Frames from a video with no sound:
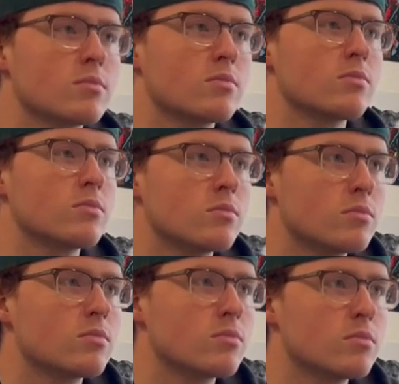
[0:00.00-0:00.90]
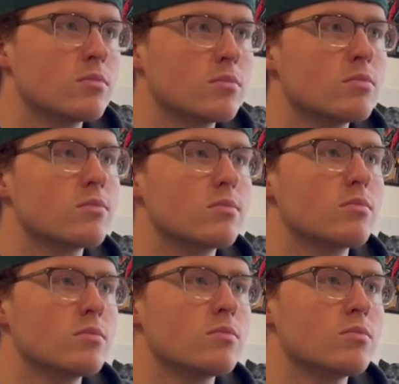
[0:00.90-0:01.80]

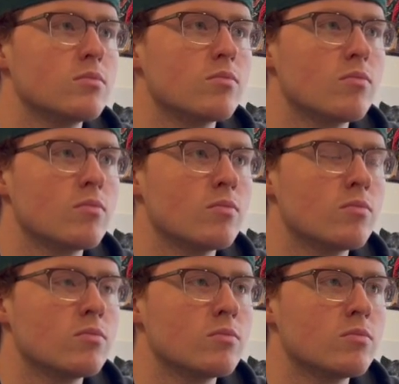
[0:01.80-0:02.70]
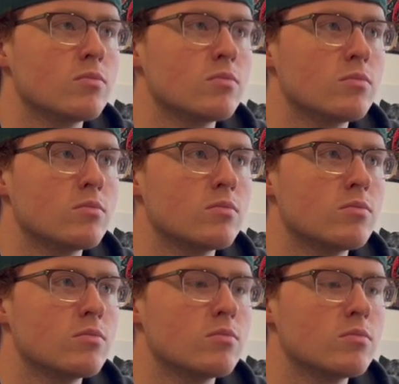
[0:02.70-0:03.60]

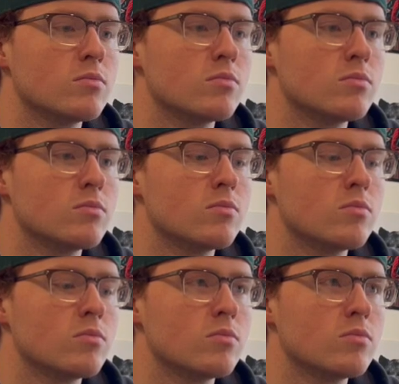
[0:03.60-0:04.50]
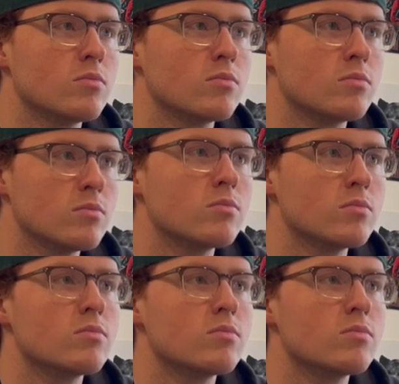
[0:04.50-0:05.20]
No words are spoken by the person on screen.